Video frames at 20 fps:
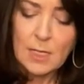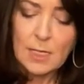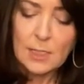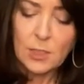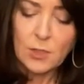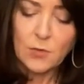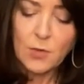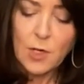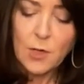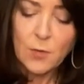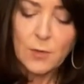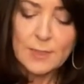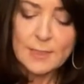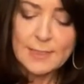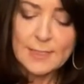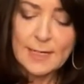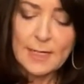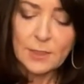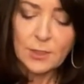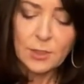And you
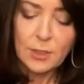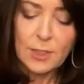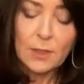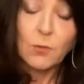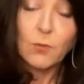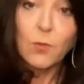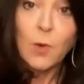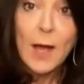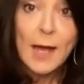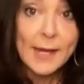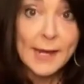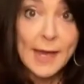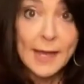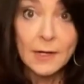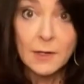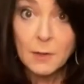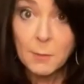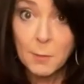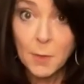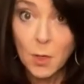notice that I took it right
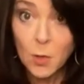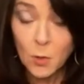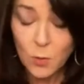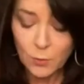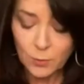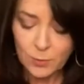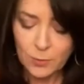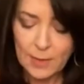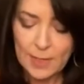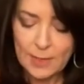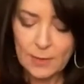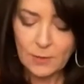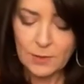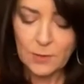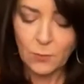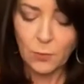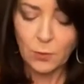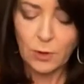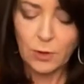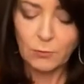out of the mold, okay?
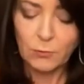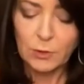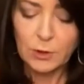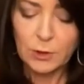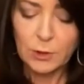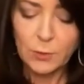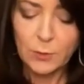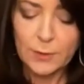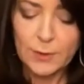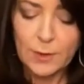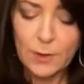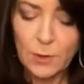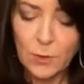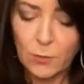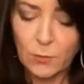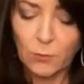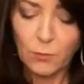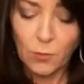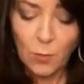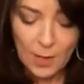So we're gonna glue it
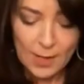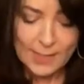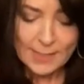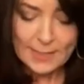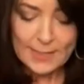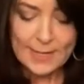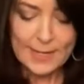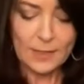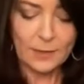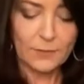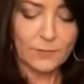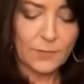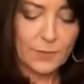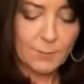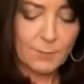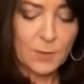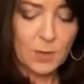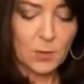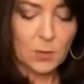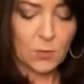on right out of
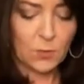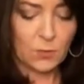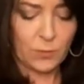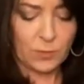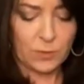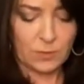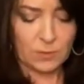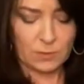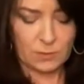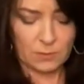the mold.